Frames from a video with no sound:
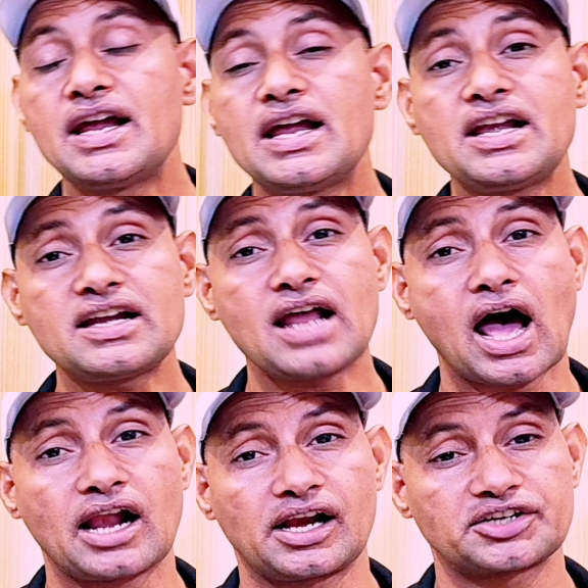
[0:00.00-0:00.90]

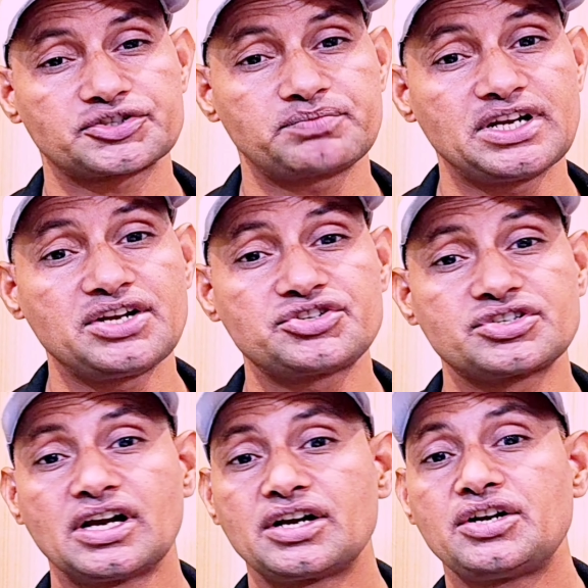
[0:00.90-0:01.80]
indirect
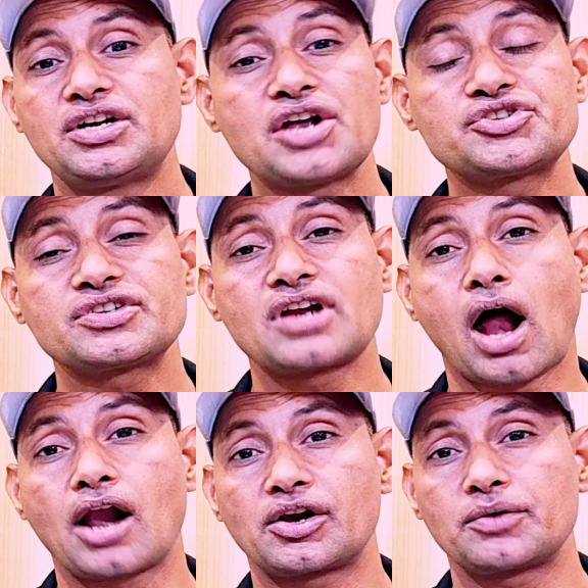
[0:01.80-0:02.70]
speech does
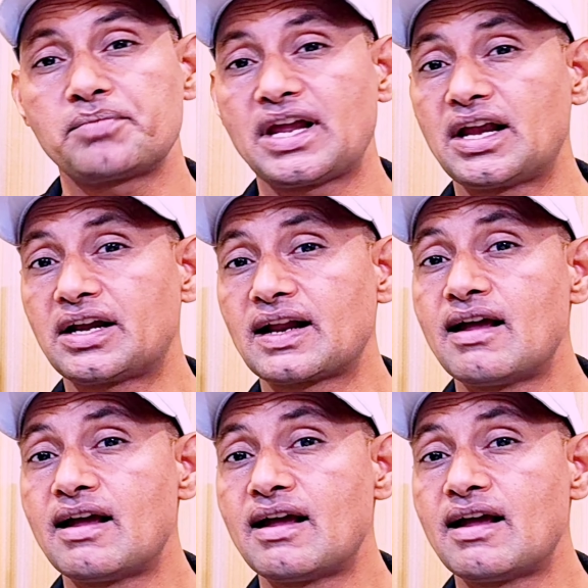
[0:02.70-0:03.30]
not repeat